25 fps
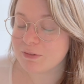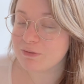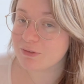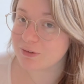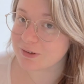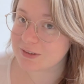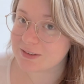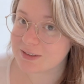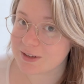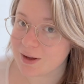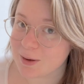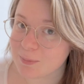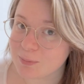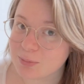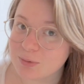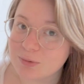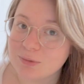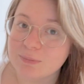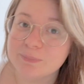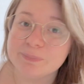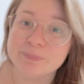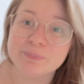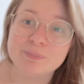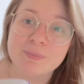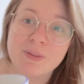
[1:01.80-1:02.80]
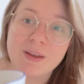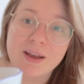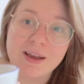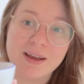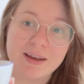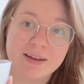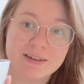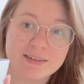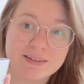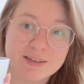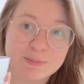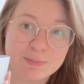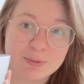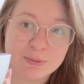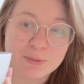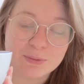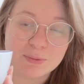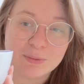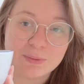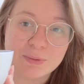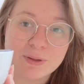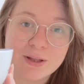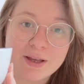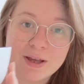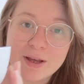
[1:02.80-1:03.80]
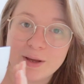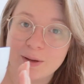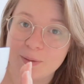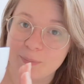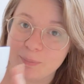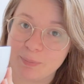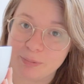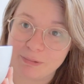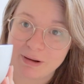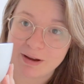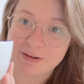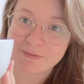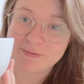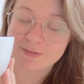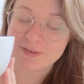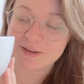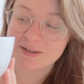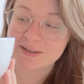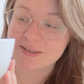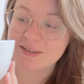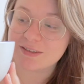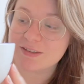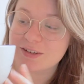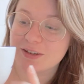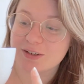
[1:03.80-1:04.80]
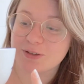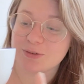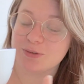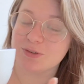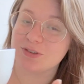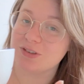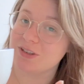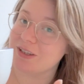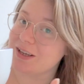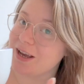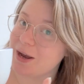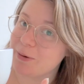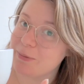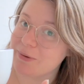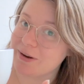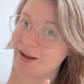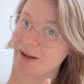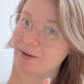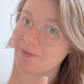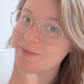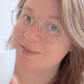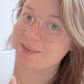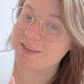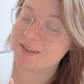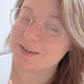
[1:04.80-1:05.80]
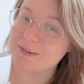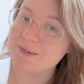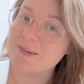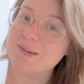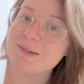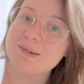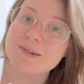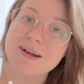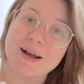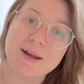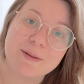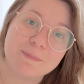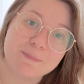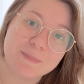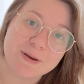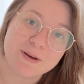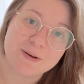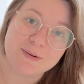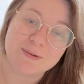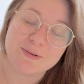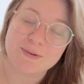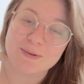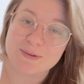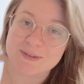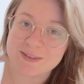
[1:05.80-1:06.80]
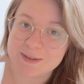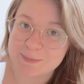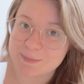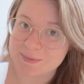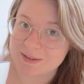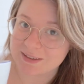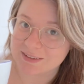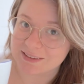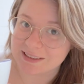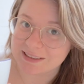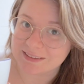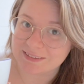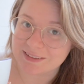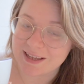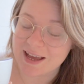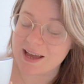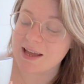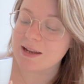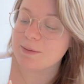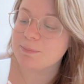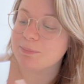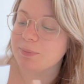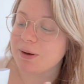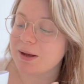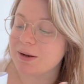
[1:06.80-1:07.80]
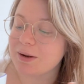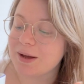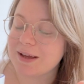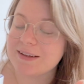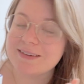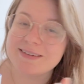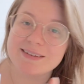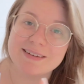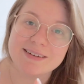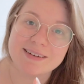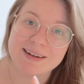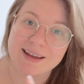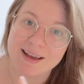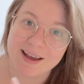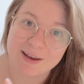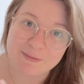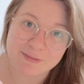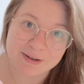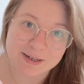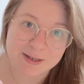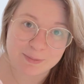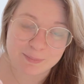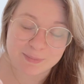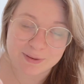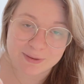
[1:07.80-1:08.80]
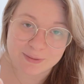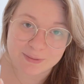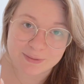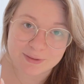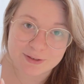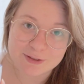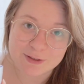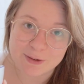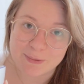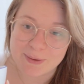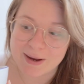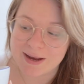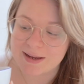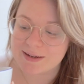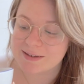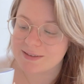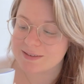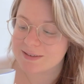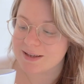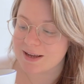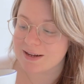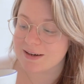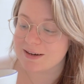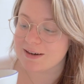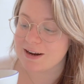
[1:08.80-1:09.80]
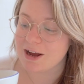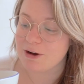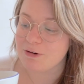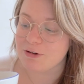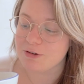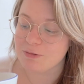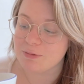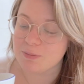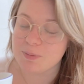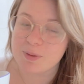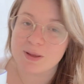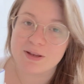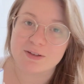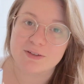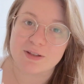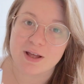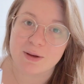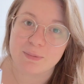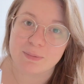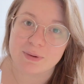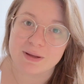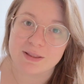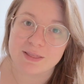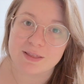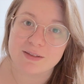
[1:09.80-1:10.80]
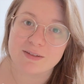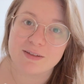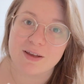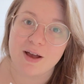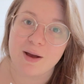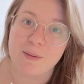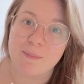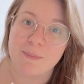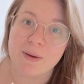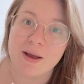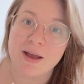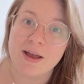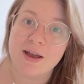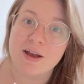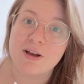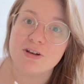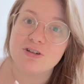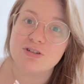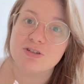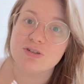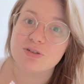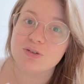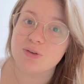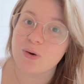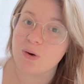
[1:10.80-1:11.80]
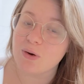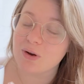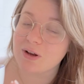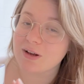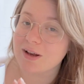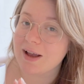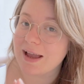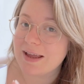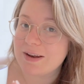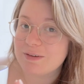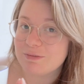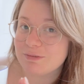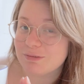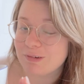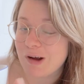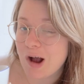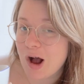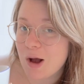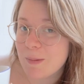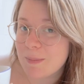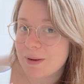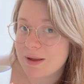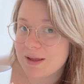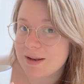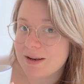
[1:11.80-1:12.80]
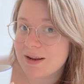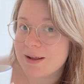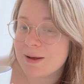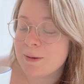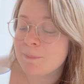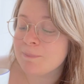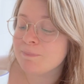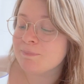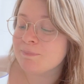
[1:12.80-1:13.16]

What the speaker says: For example, that typical breakfast, usually I would have cereal and milk or something like that, but I didn't have any milk, so I decided I would replace that with some stock kind of ramen.